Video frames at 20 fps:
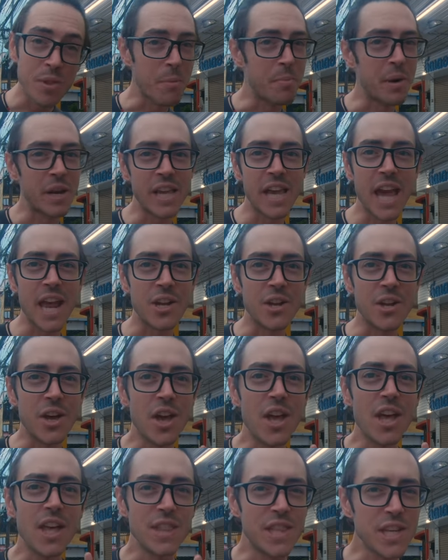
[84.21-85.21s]
But again,
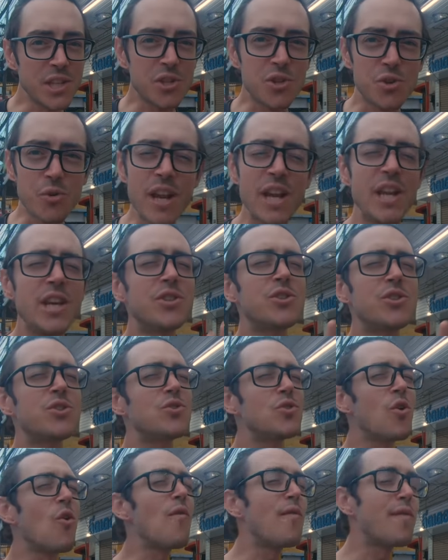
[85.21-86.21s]
this street is
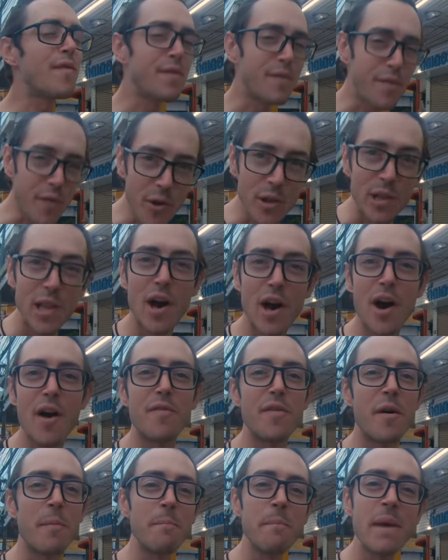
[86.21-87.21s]
so full
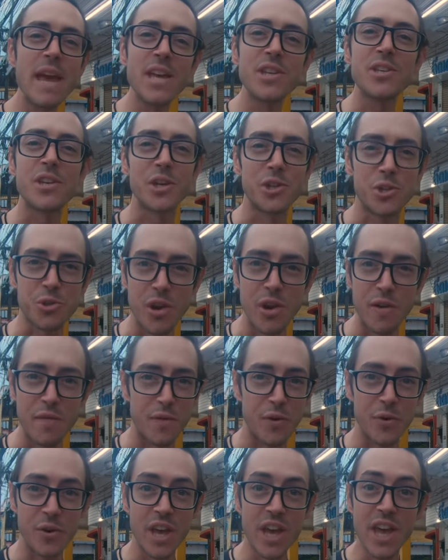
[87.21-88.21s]
of amazing street
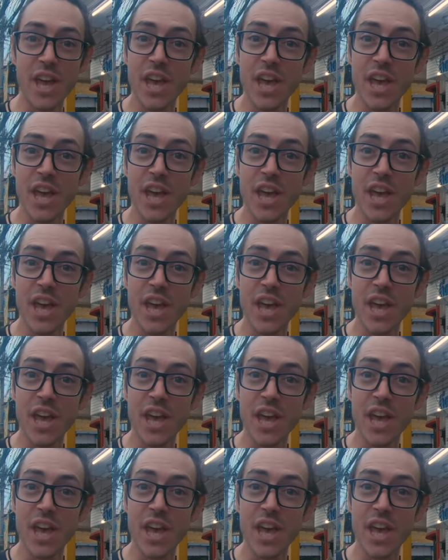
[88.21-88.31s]
food.